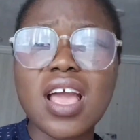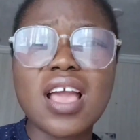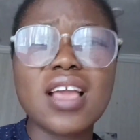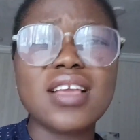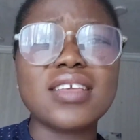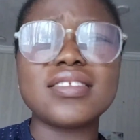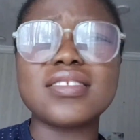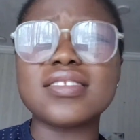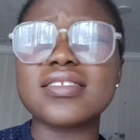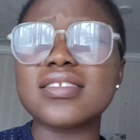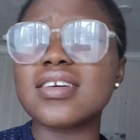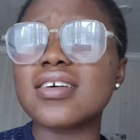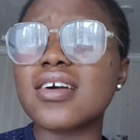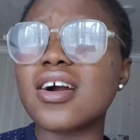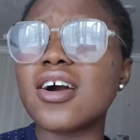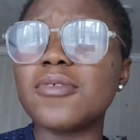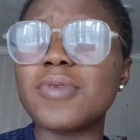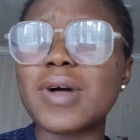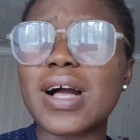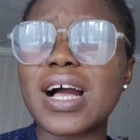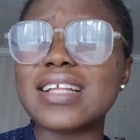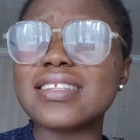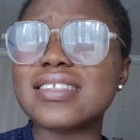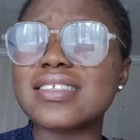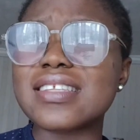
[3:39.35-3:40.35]
It's
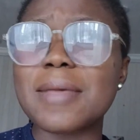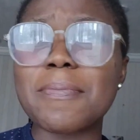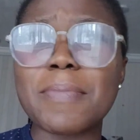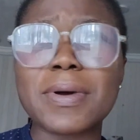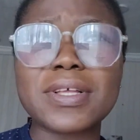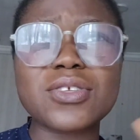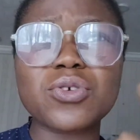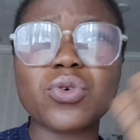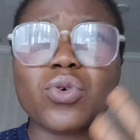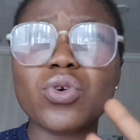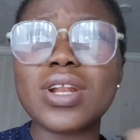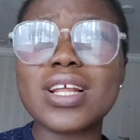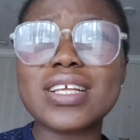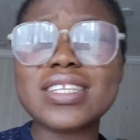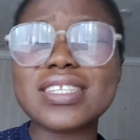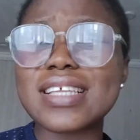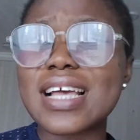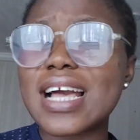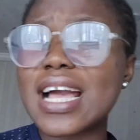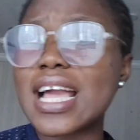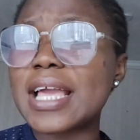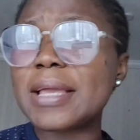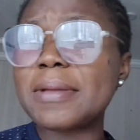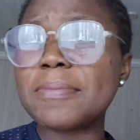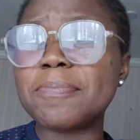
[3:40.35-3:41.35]
at a particular
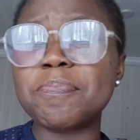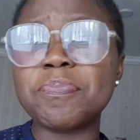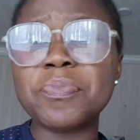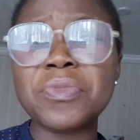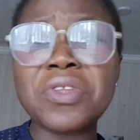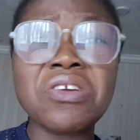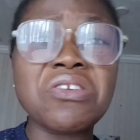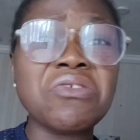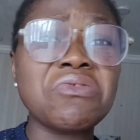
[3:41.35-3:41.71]
time.